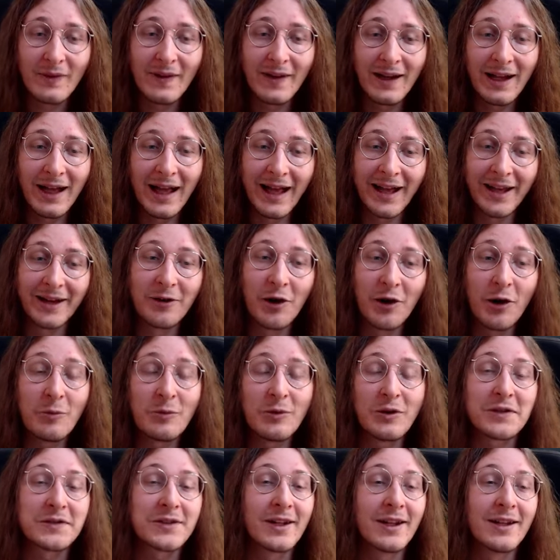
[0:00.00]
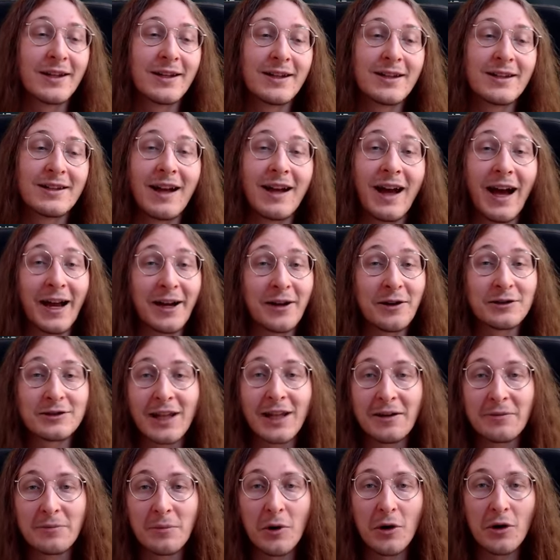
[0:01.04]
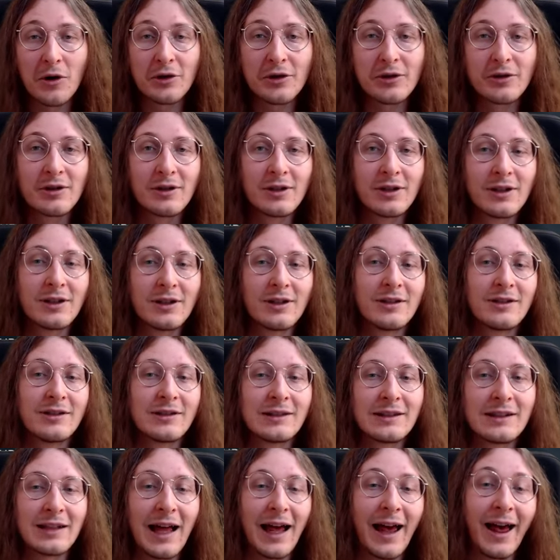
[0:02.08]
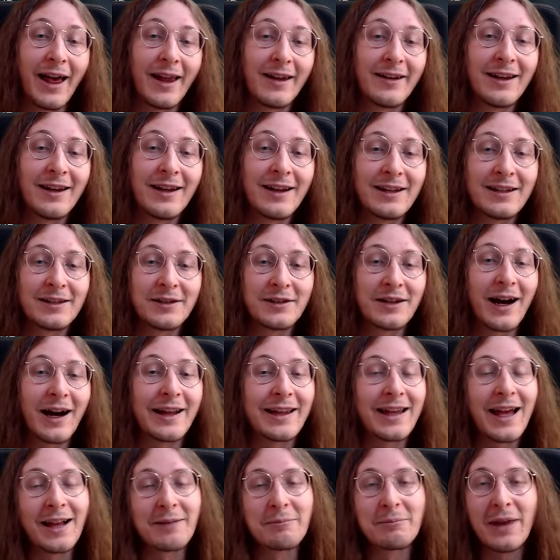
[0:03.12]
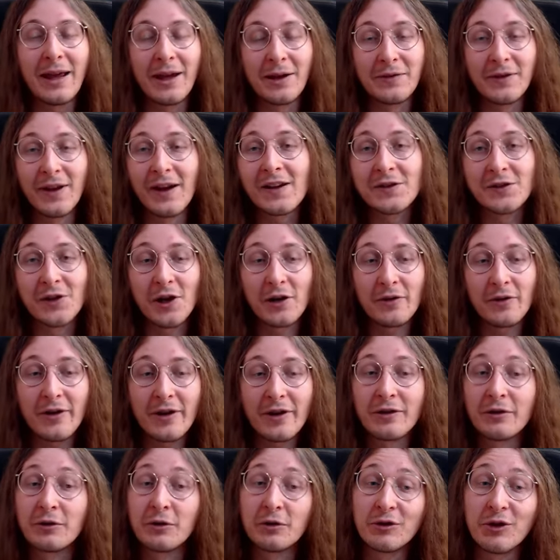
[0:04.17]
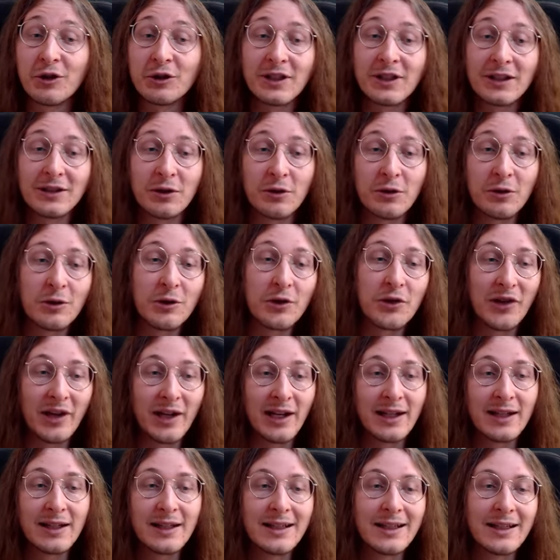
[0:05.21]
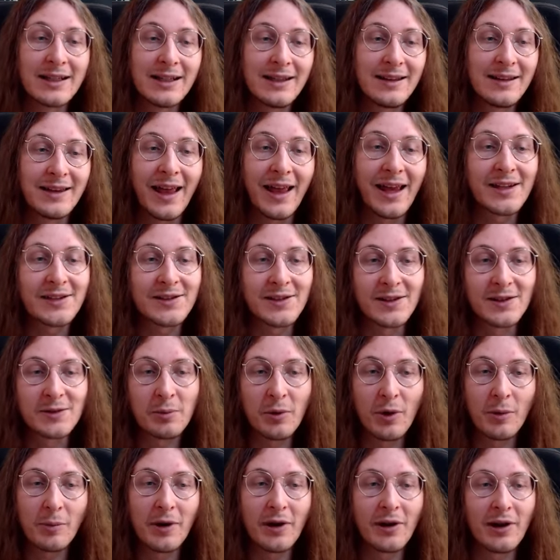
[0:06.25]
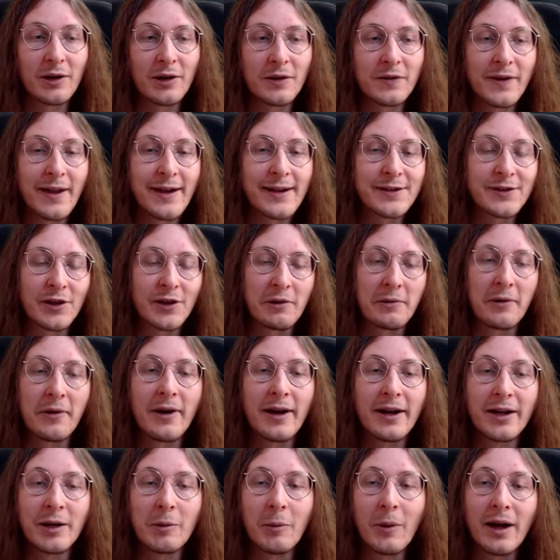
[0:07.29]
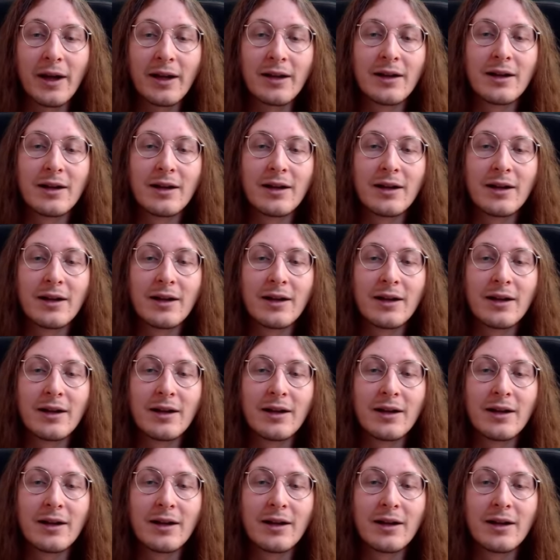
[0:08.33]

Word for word: And obviously I don't have Maud and I can't play on dev server. Not that you could really test this properly on dev server anyway,